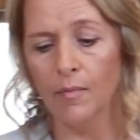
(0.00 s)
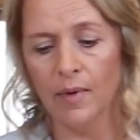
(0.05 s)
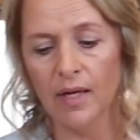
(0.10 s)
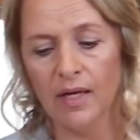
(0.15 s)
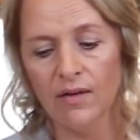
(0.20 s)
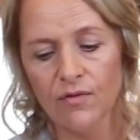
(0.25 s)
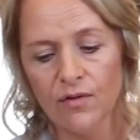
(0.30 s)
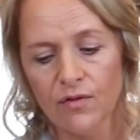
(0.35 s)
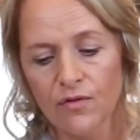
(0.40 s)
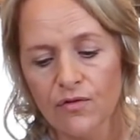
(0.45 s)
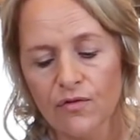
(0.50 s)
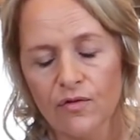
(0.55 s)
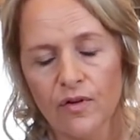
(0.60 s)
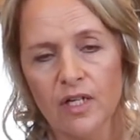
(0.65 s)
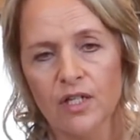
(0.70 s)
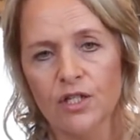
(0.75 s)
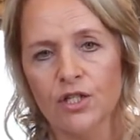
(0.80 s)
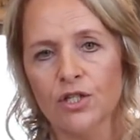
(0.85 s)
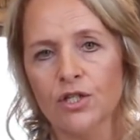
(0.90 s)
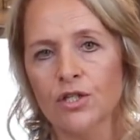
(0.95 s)
even
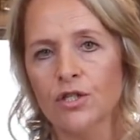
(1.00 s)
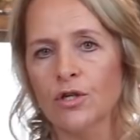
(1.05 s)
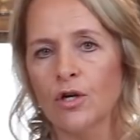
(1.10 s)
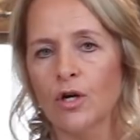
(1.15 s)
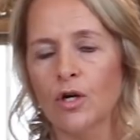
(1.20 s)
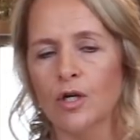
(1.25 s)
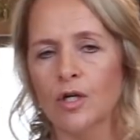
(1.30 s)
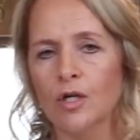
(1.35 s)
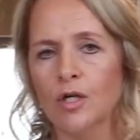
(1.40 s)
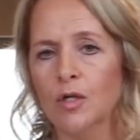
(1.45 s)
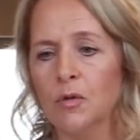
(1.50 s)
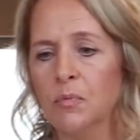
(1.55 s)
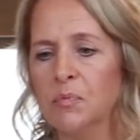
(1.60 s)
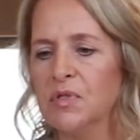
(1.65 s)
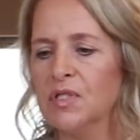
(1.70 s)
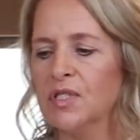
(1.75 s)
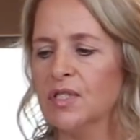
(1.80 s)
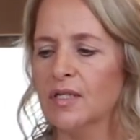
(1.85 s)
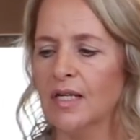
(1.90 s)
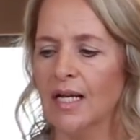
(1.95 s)
fresh
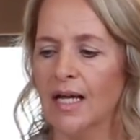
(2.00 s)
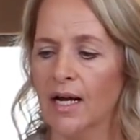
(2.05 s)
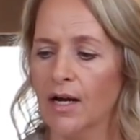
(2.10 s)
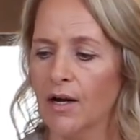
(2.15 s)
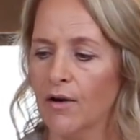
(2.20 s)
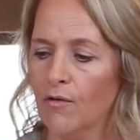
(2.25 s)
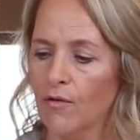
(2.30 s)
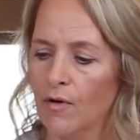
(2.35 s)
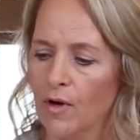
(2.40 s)
herbs like a